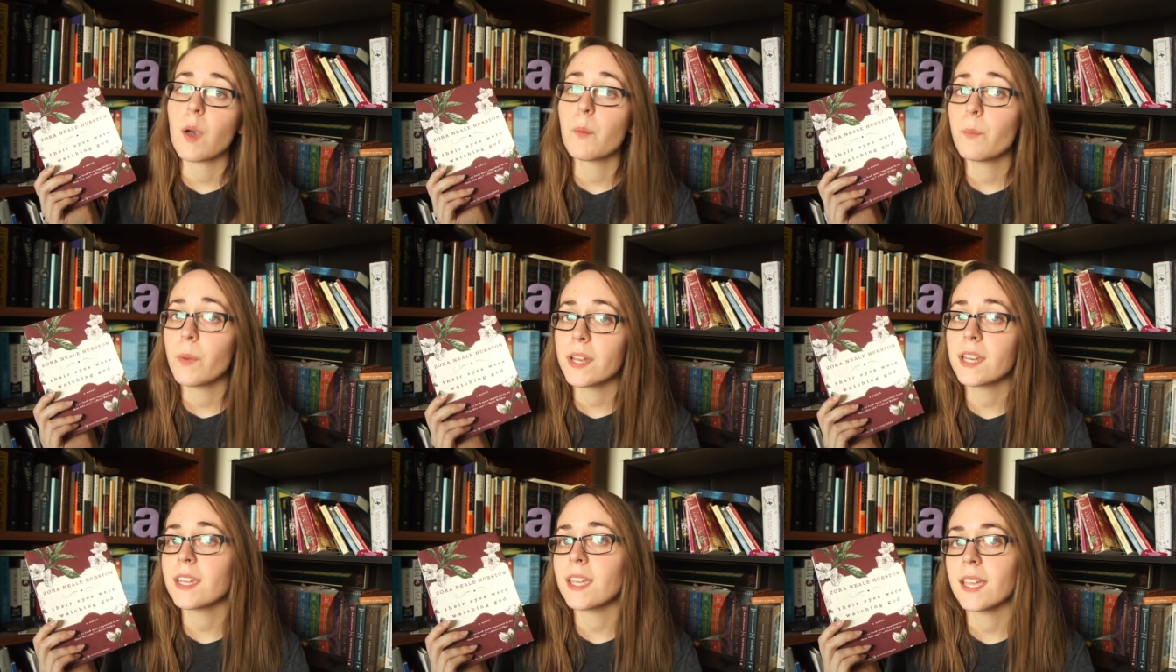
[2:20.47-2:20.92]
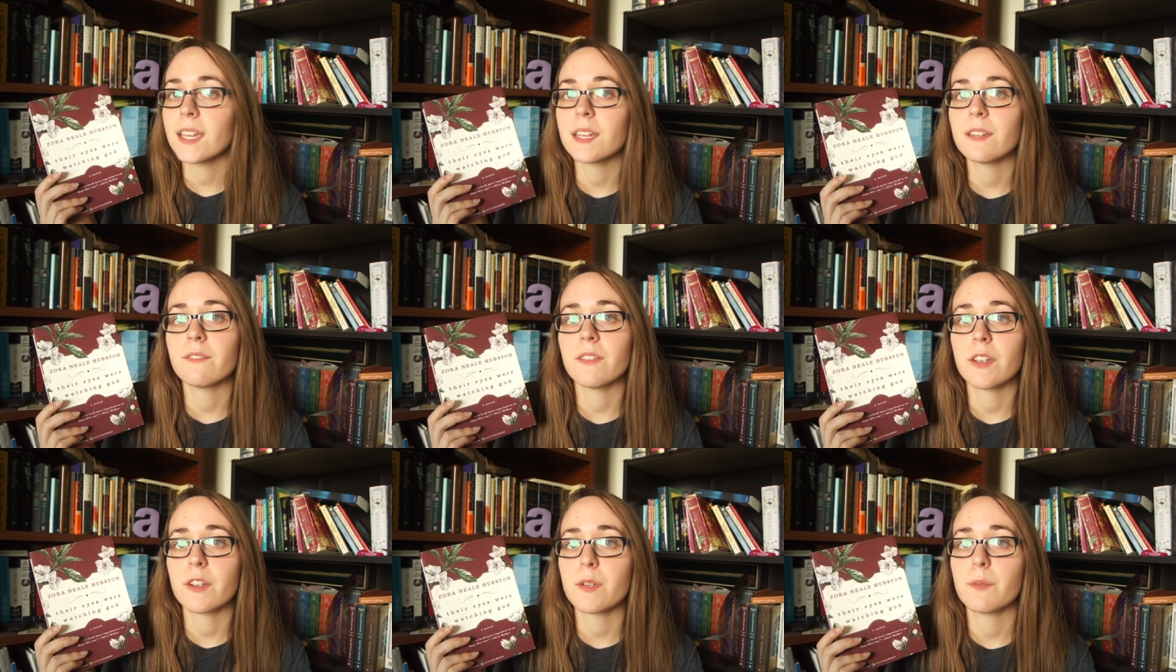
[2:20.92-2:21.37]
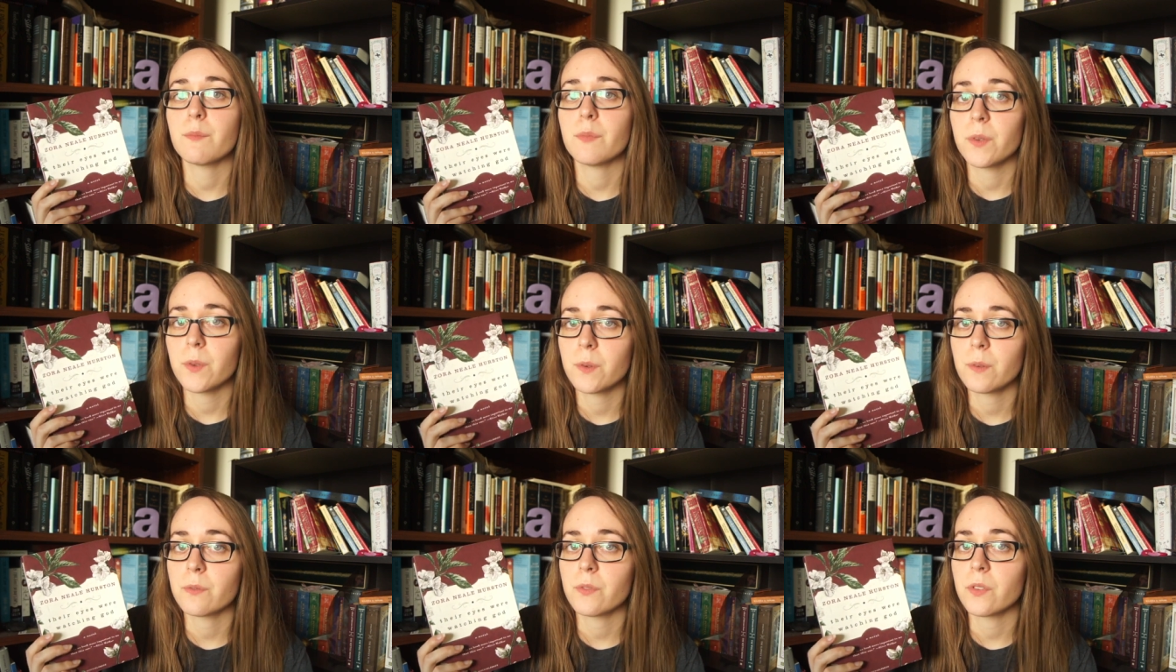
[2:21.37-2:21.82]
But again, a very
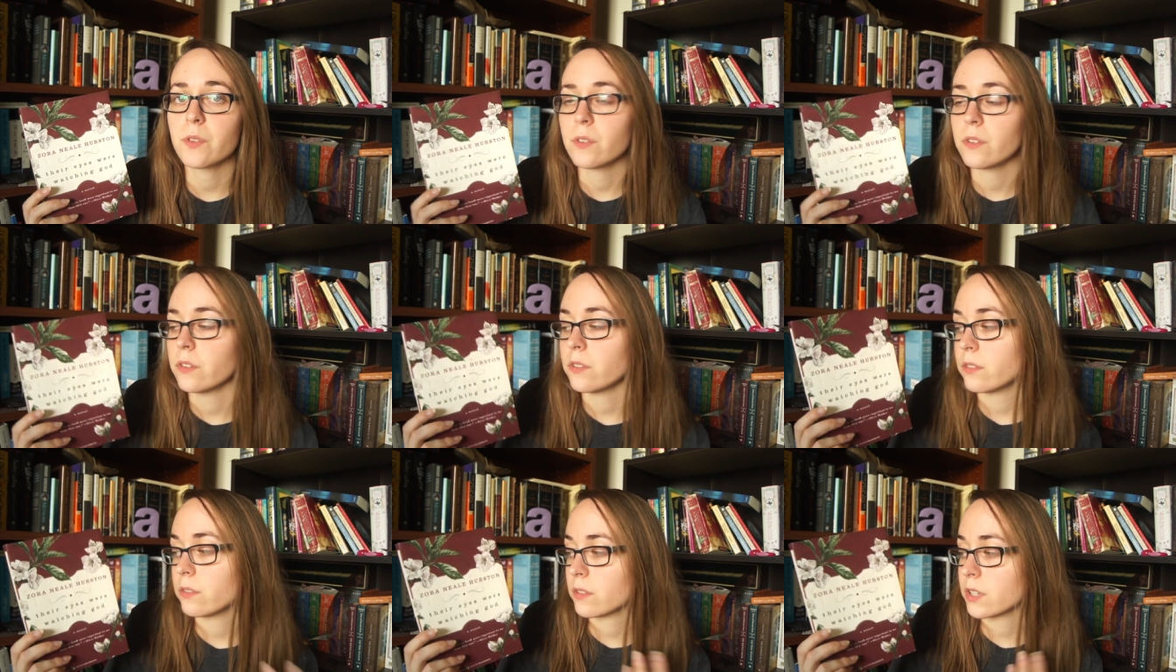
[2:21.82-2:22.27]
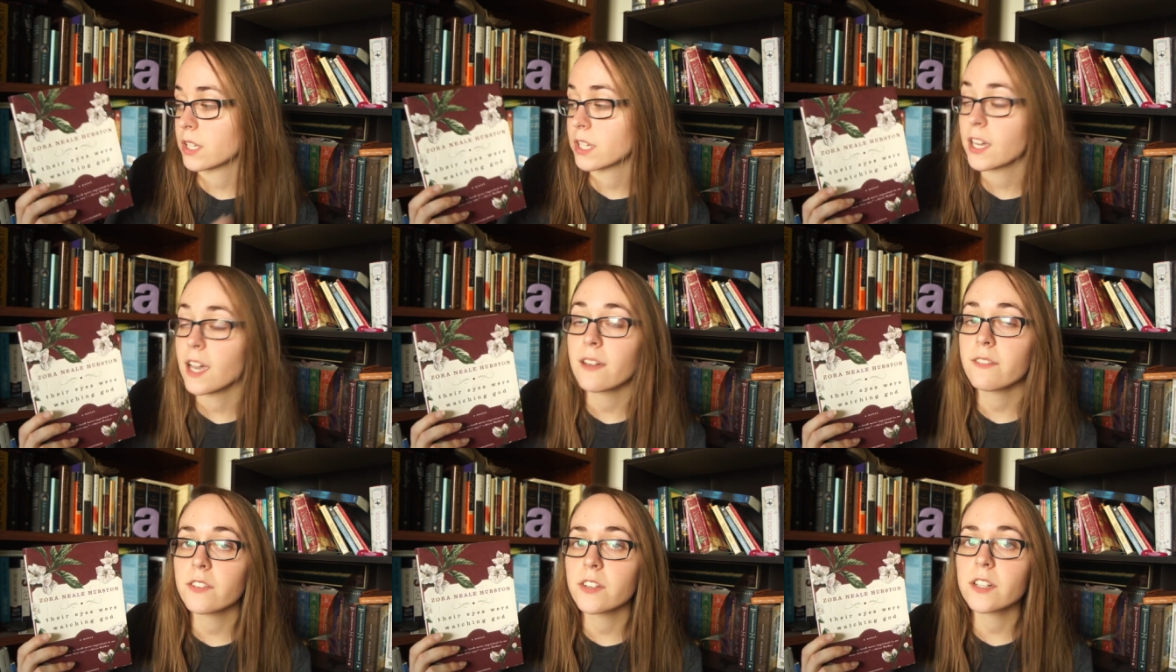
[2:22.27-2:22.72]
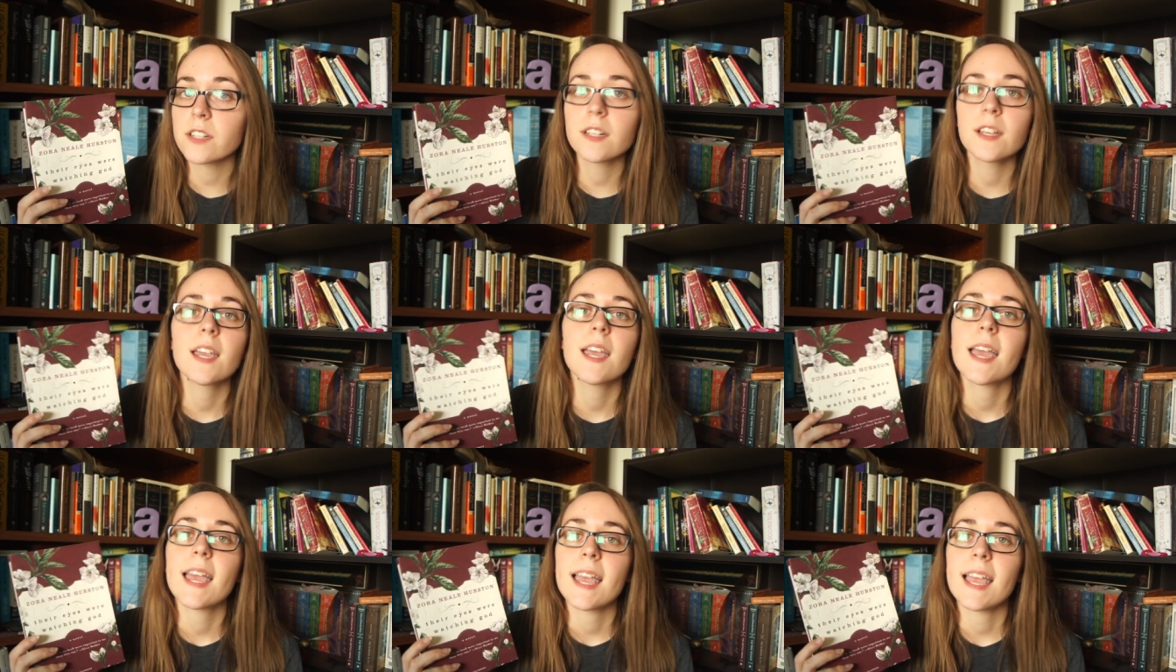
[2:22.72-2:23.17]
beautiful cover,
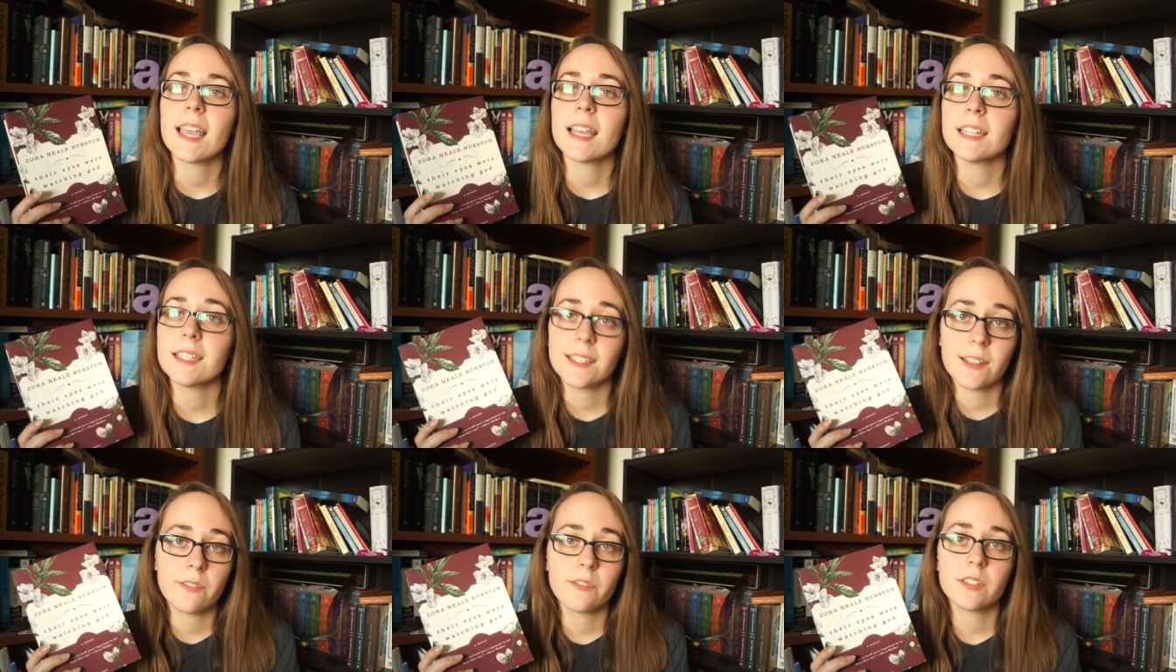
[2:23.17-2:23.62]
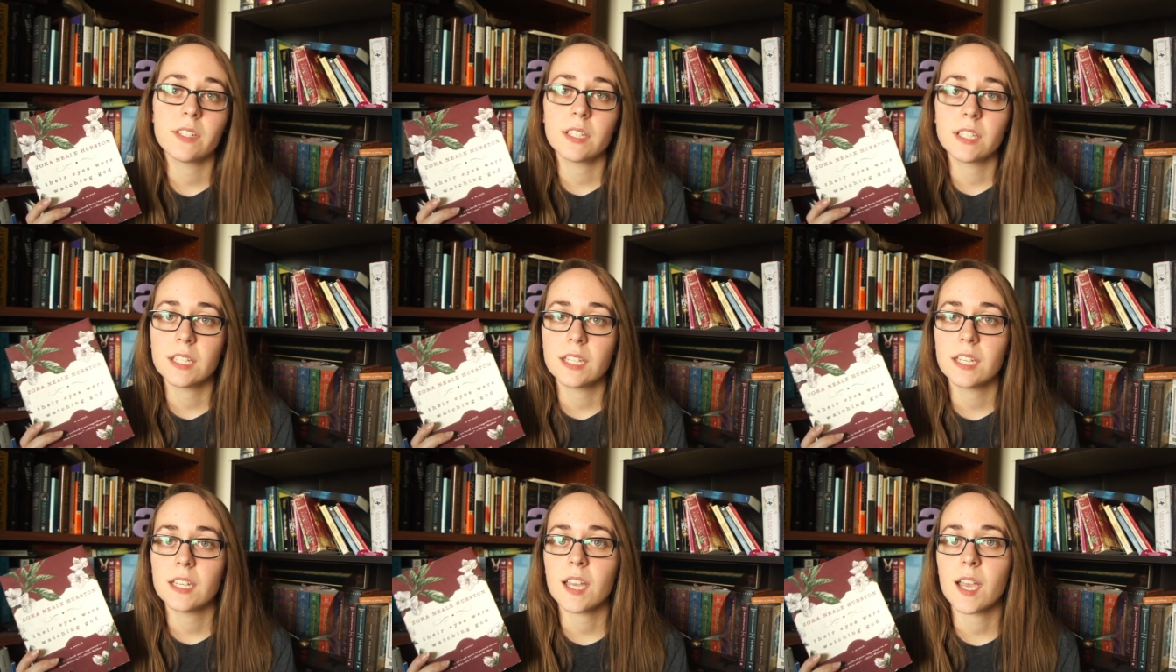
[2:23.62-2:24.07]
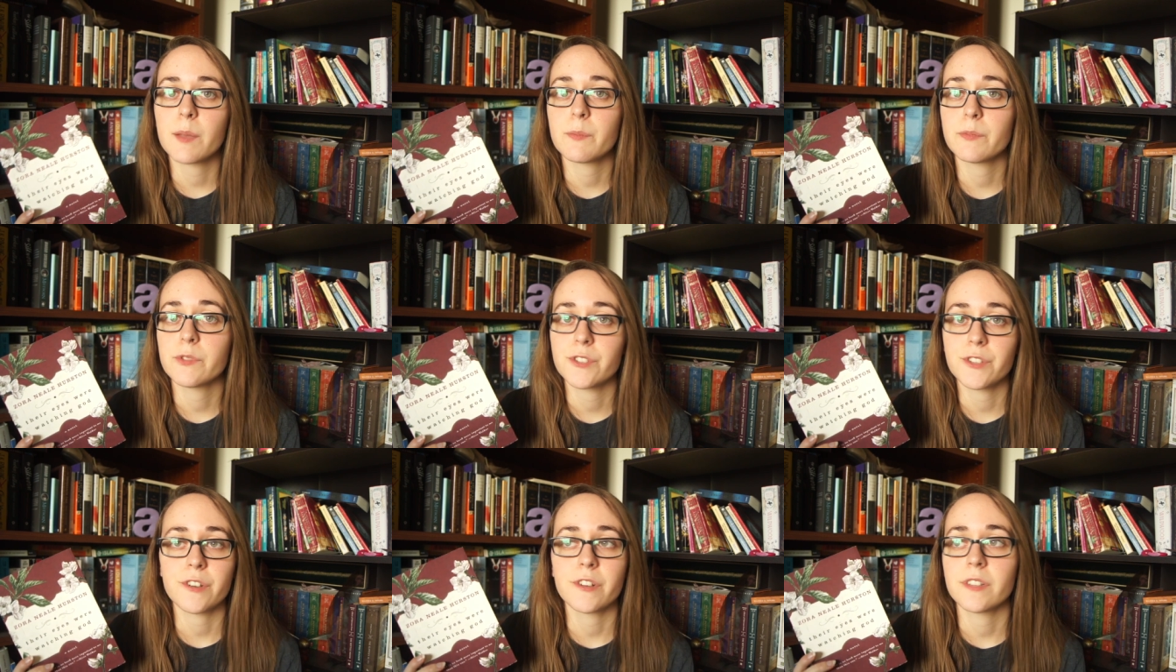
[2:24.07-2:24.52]
and definitely I'm
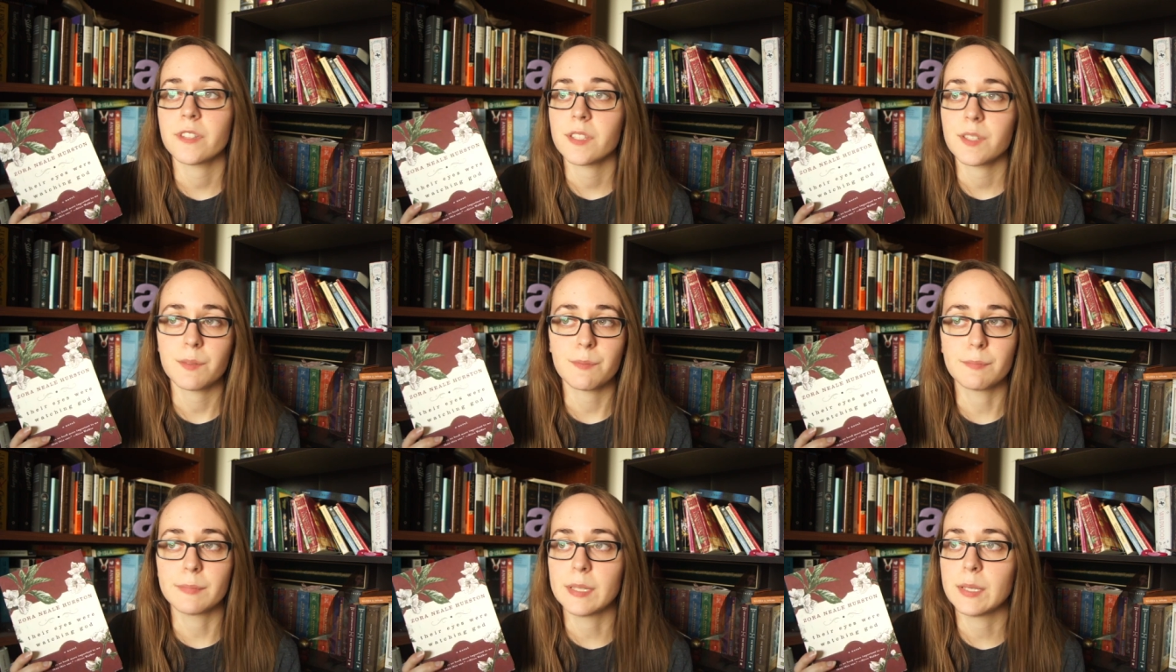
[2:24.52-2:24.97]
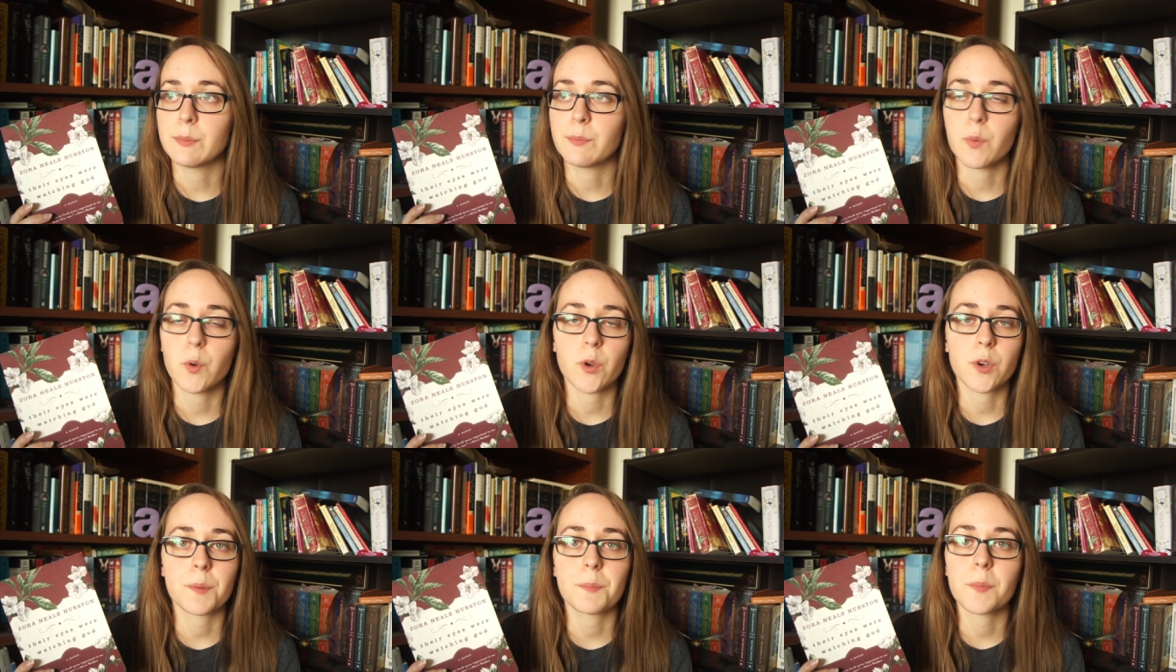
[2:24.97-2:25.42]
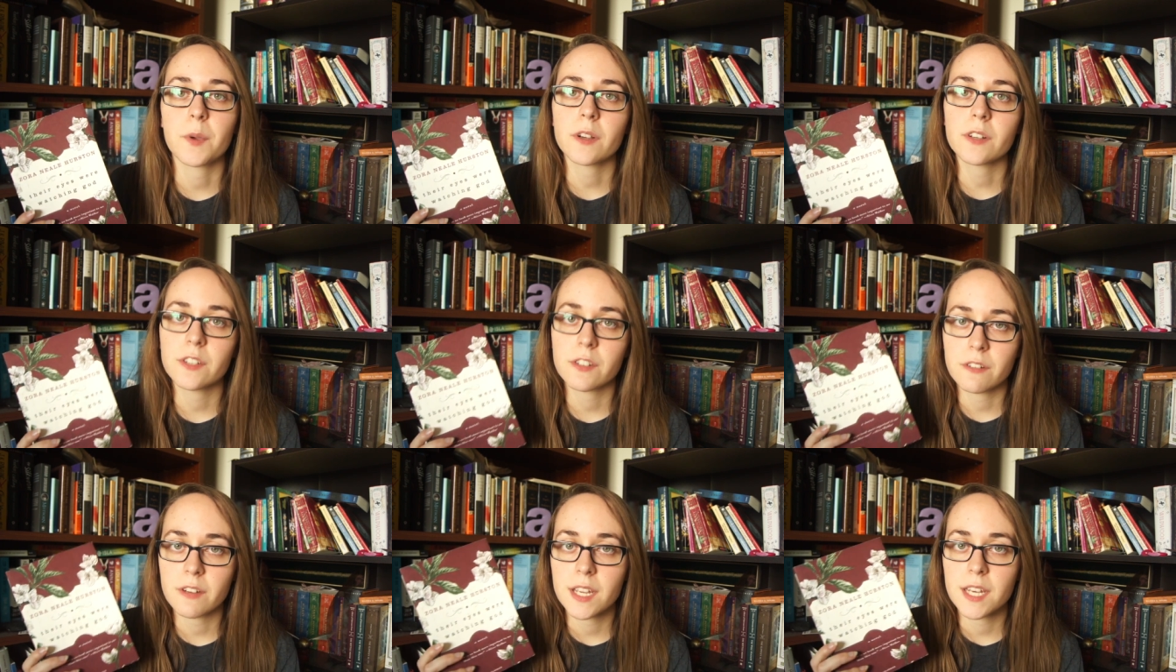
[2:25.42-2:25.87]
sure it's an important book
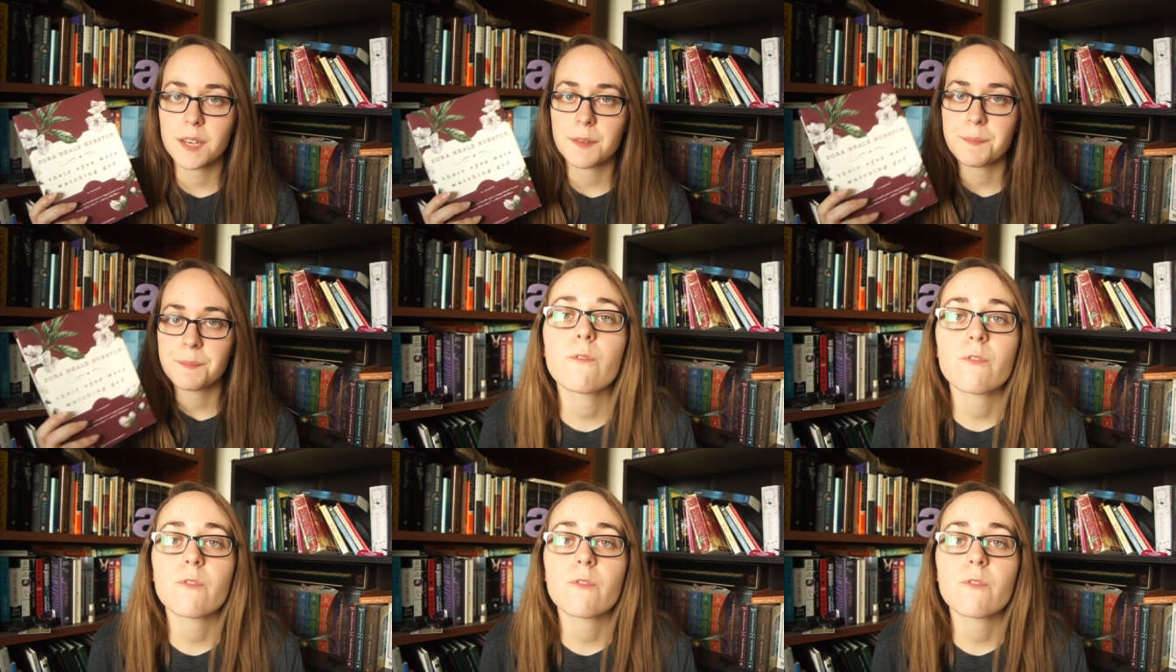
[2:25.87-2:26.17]
to read.